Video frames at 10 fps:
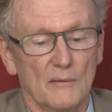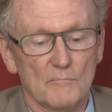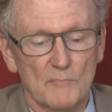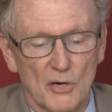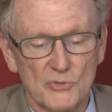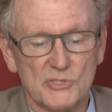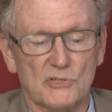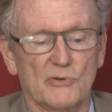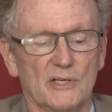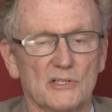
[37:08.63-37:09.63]

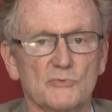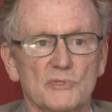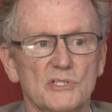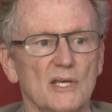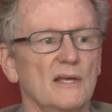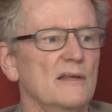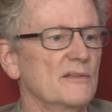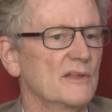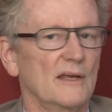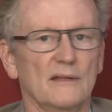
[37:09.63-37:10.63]
Most critics would say
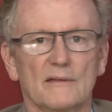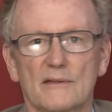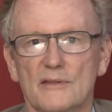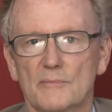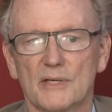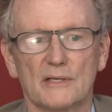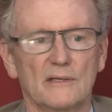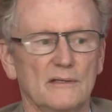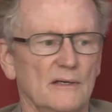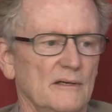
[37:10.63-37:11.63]
that the big
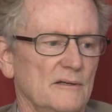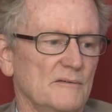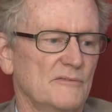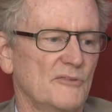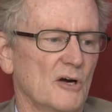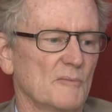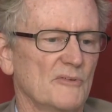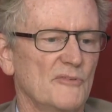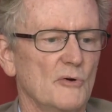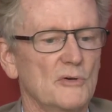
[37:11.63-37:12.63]

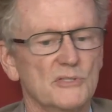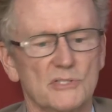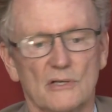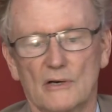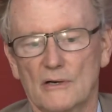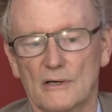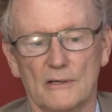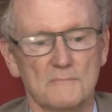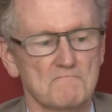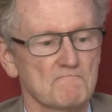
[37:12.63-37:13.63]
pharma folks
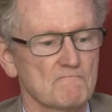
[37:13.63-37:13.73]
are